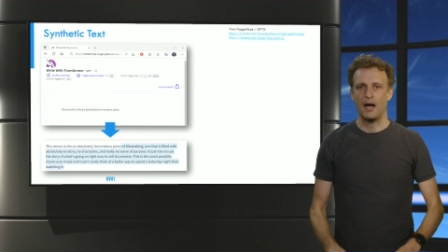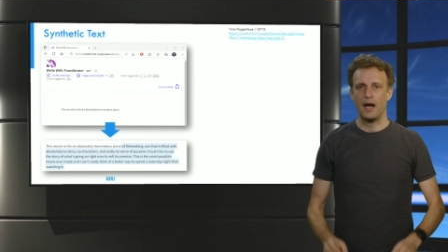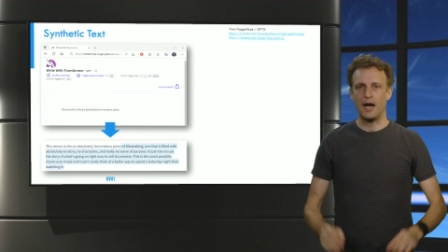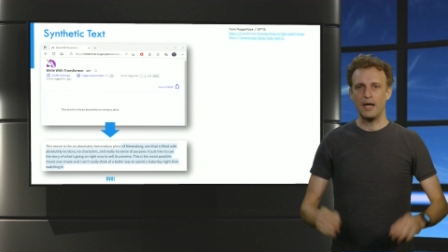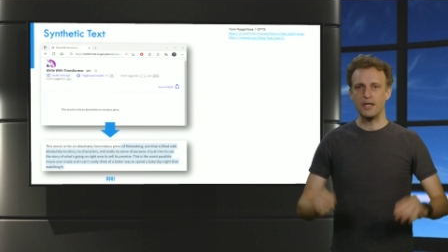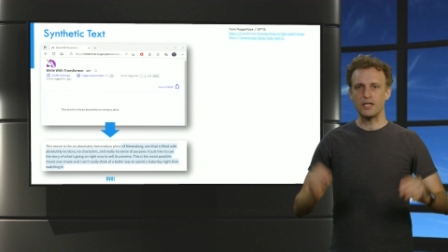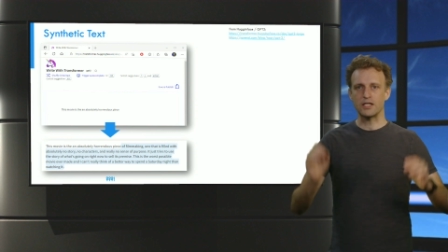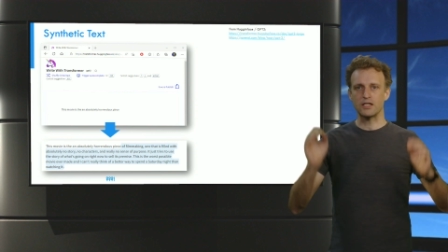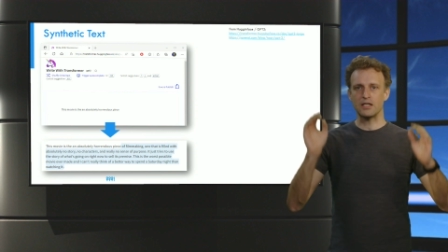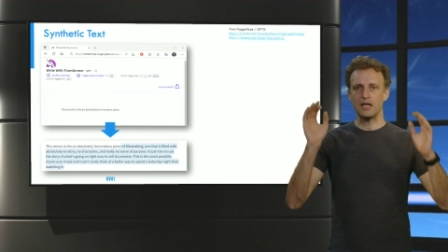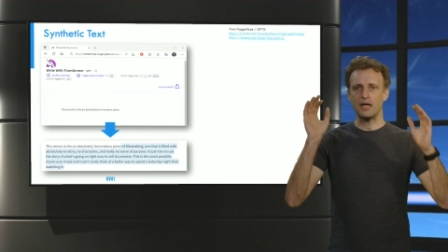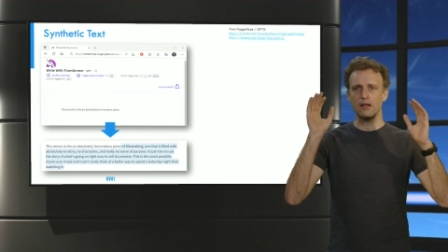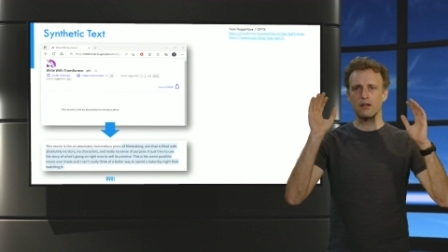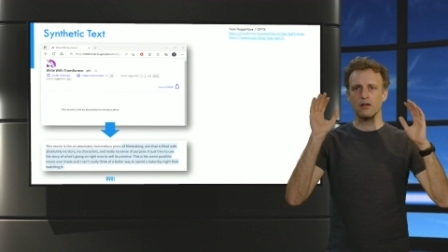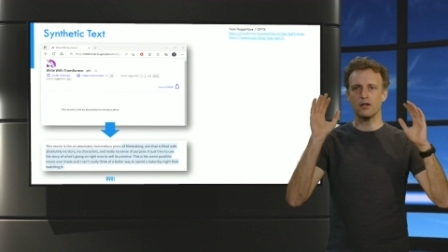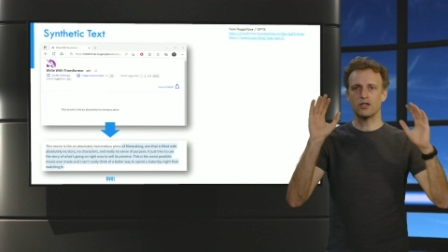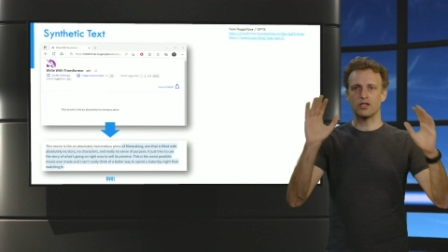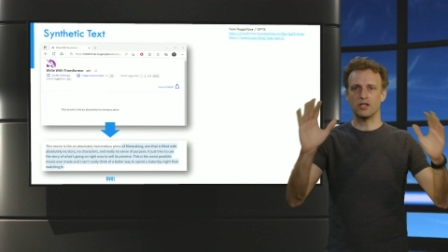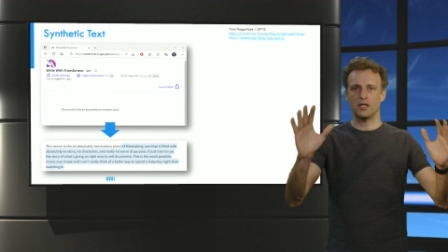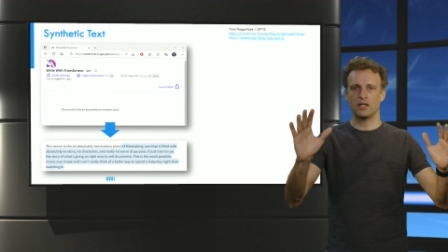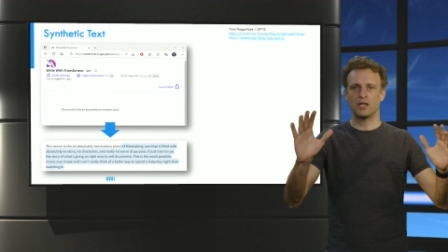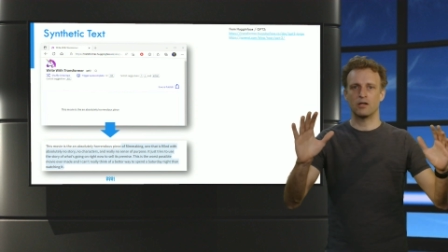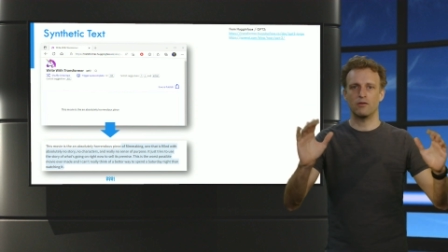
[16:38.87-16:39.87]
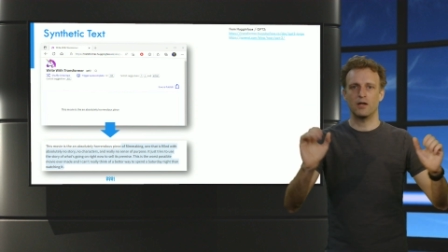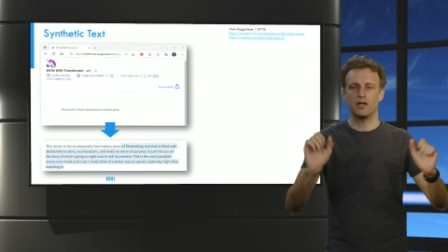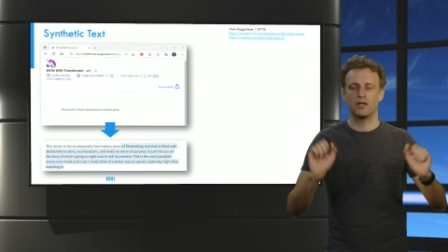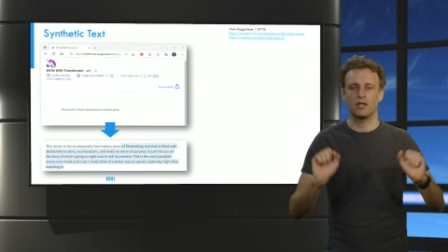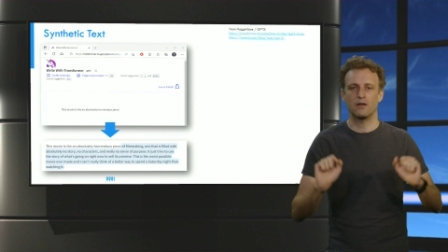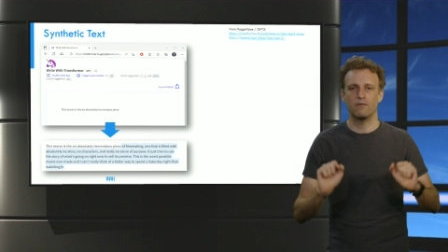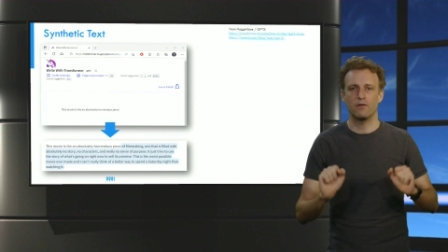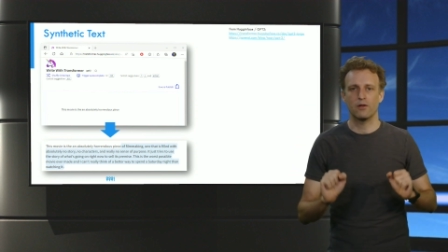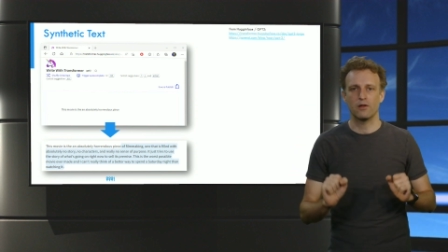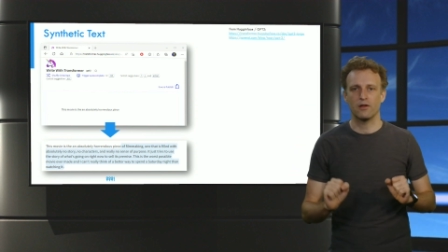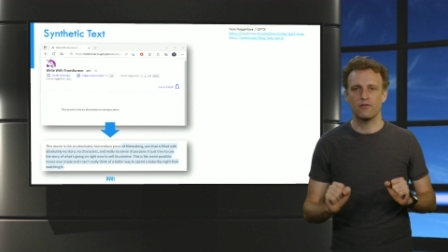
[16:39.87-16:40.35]
I start the
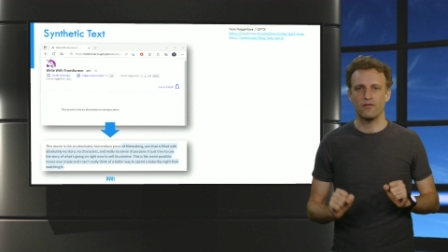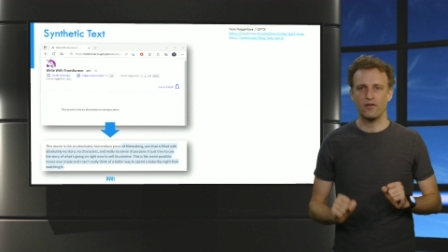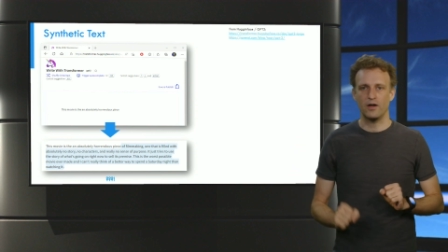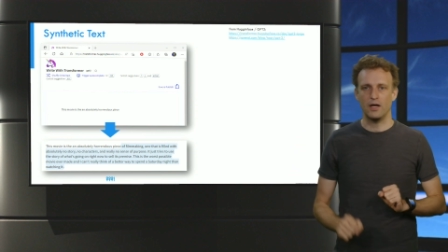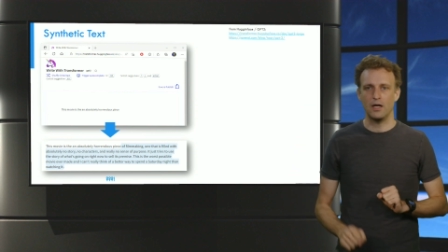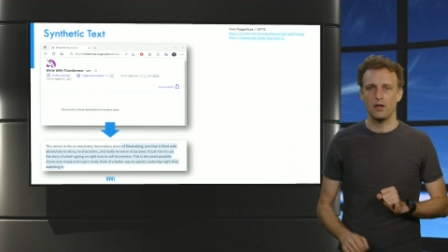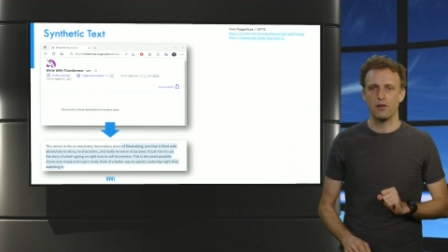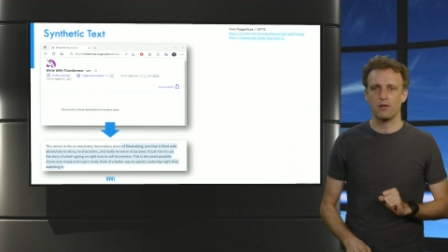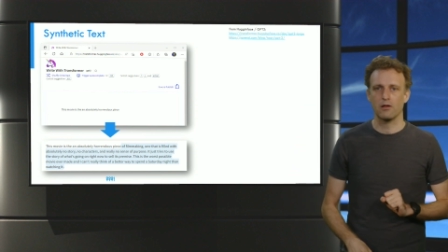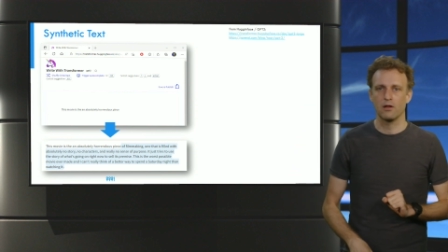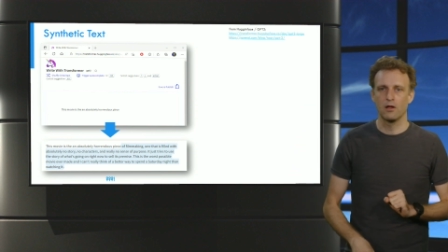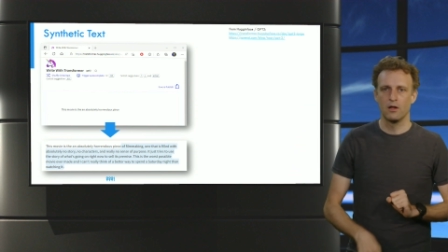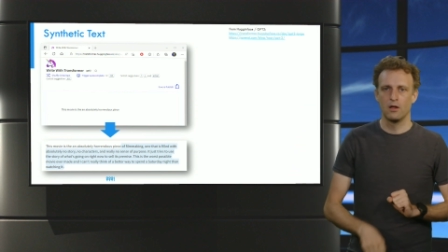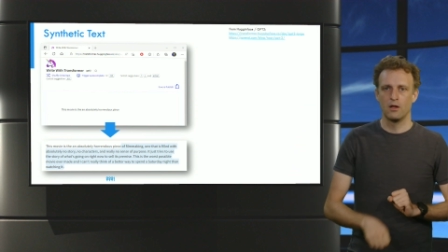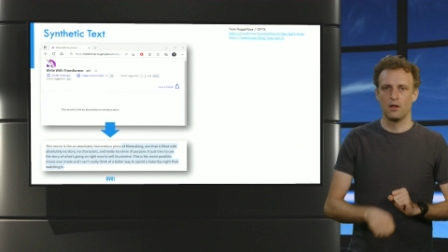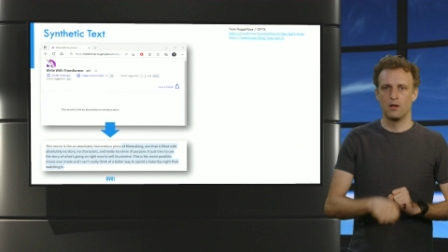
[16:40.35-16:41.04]
generator with a phrase,